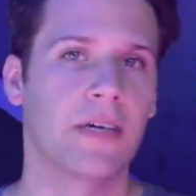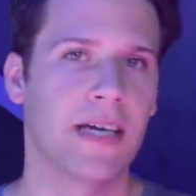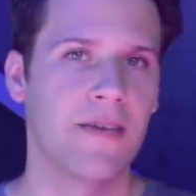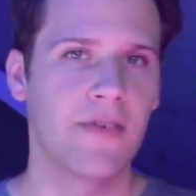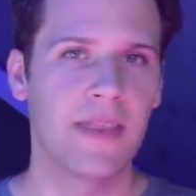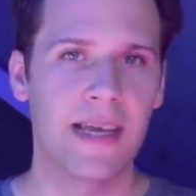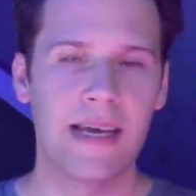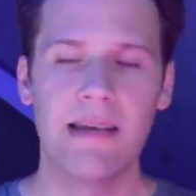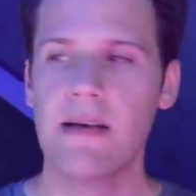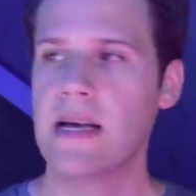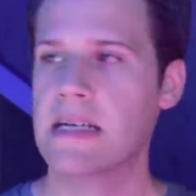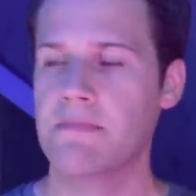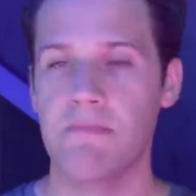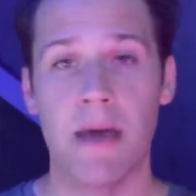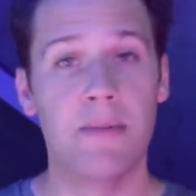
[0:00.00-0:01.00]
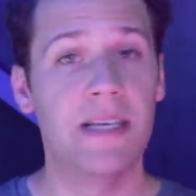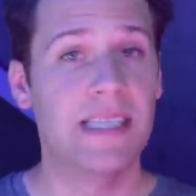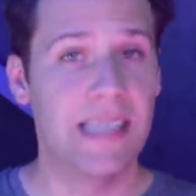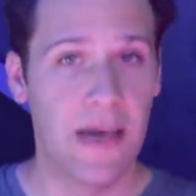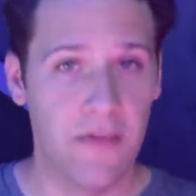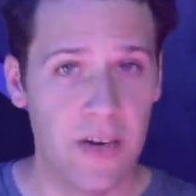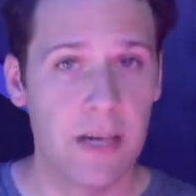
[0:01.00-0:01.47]
given that Maybe
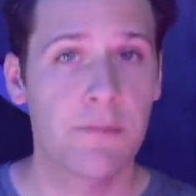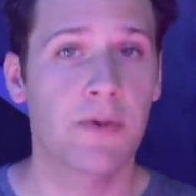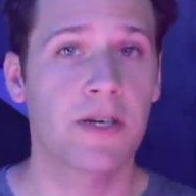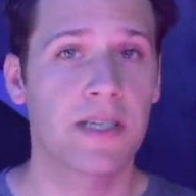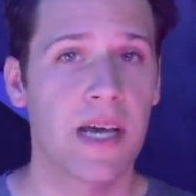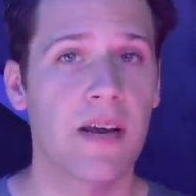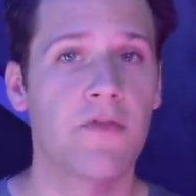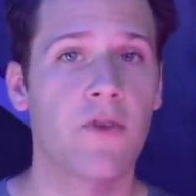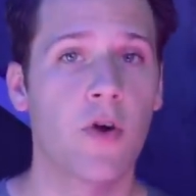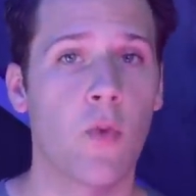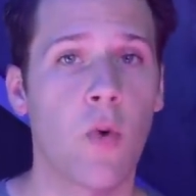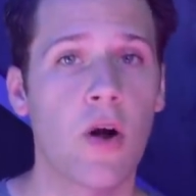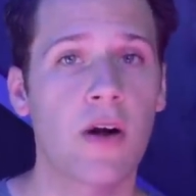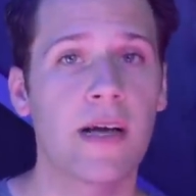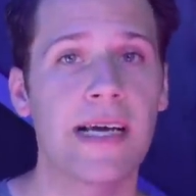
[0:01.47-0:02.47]
70% of your work